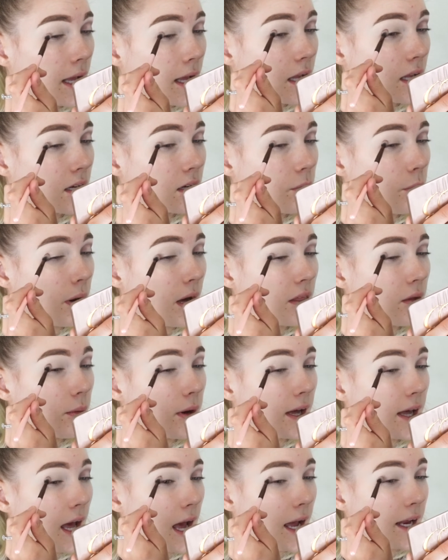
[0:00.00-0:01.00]
And by the
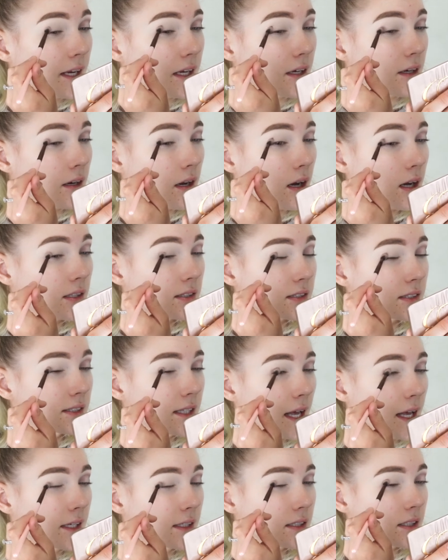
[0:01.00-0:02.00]
way, I did not
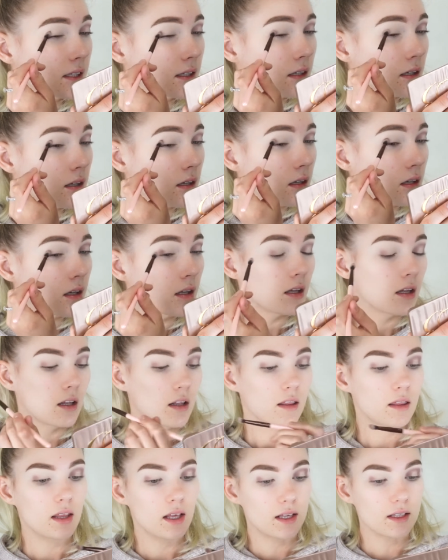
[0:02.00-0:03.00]
set
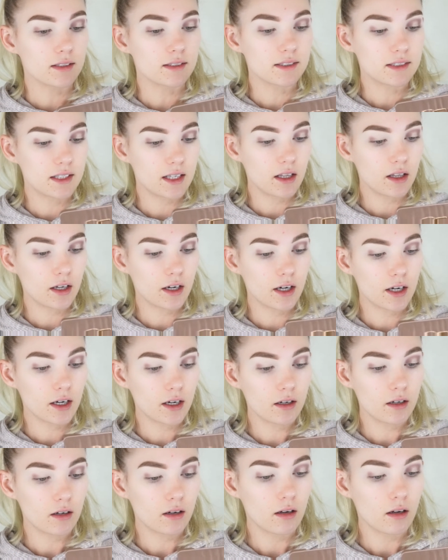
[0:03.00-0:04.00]
the
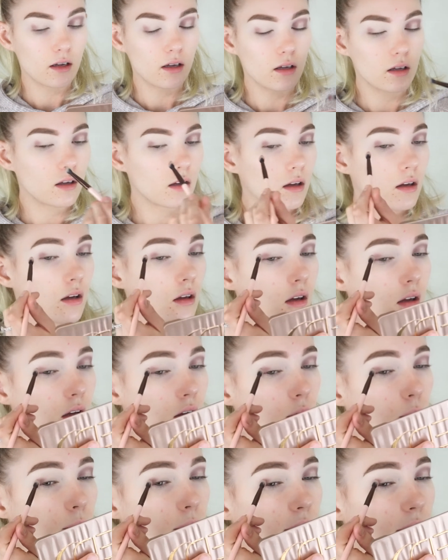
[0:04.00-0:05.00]
concealer
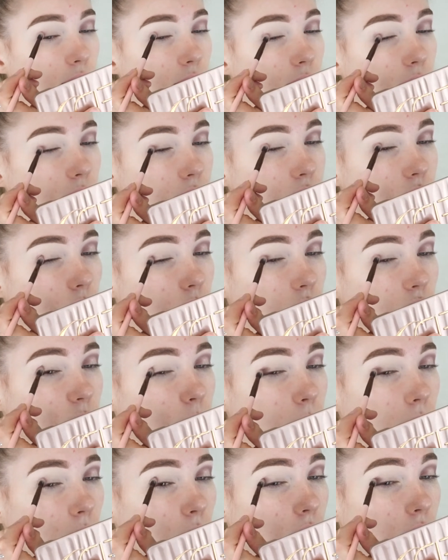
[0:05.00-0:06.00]
with any sort of
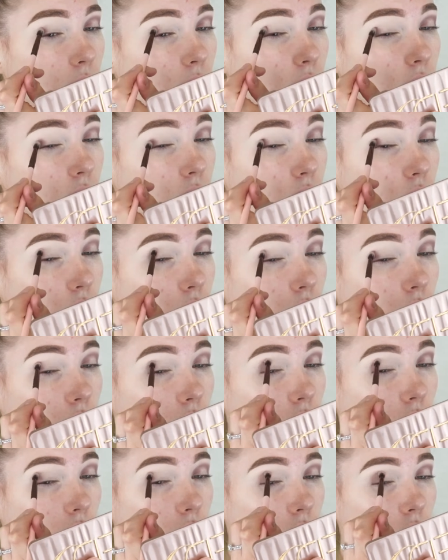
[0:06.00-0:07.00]
powder
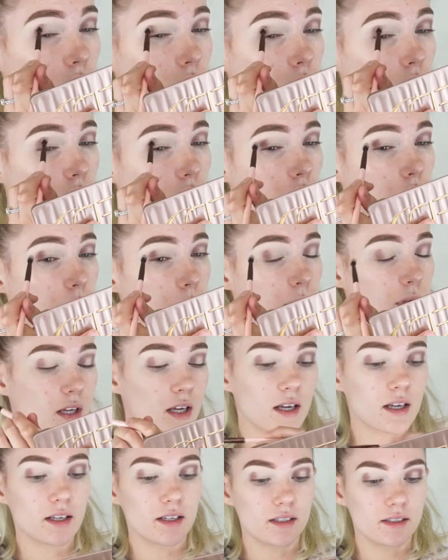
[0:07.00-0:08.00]

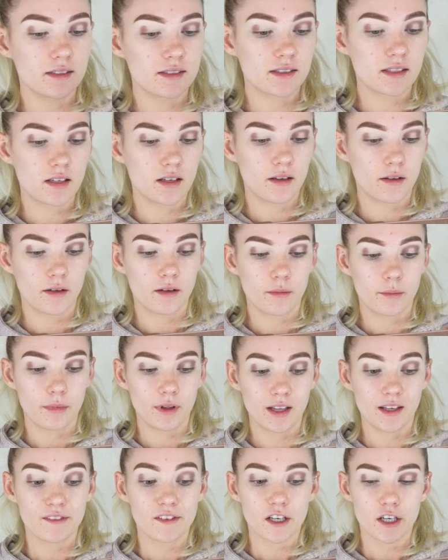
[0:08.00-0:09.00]
because,
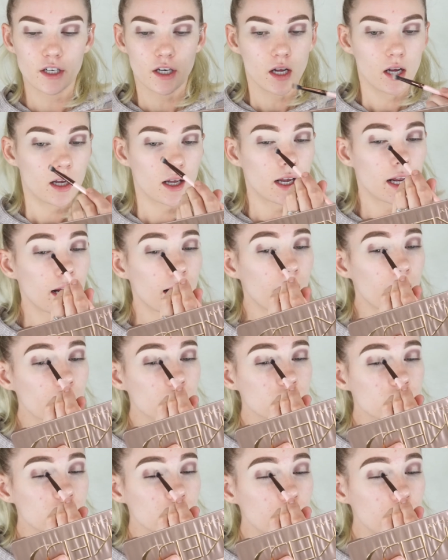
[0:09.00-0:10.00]
believe it or not, it
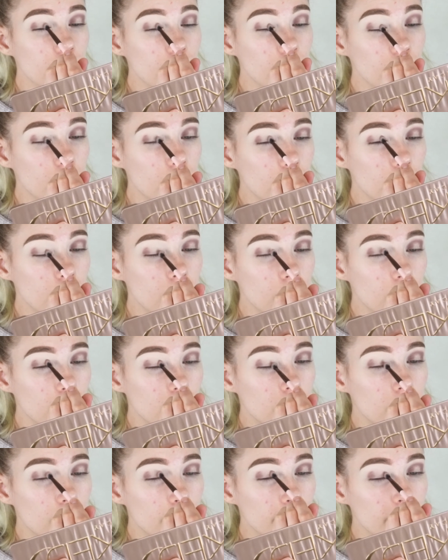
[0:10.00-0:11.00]
actually
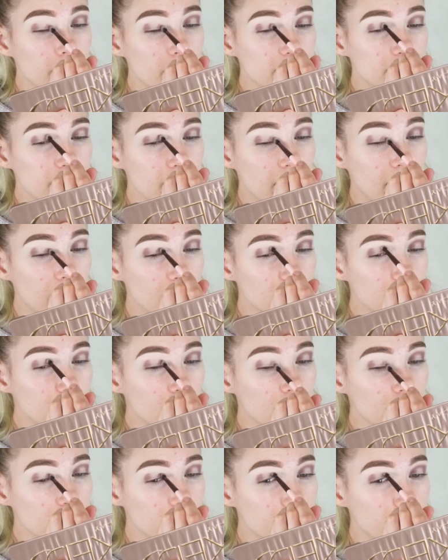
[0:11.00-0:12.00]
makes the
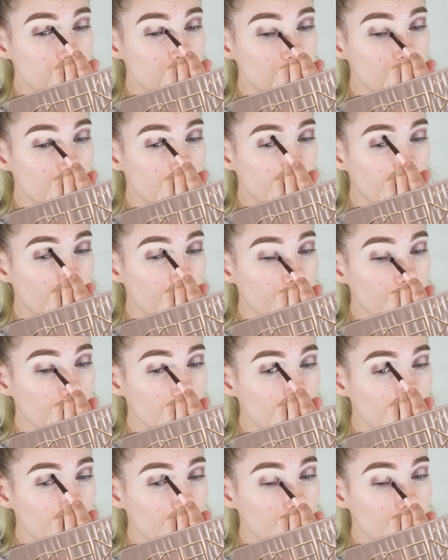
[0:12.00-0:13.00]
eyeshadows blend
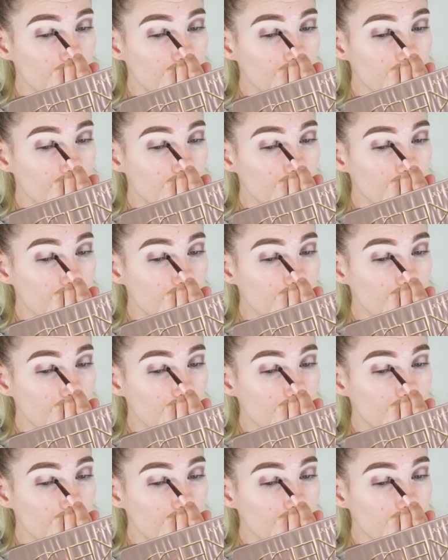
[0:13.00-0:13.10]
better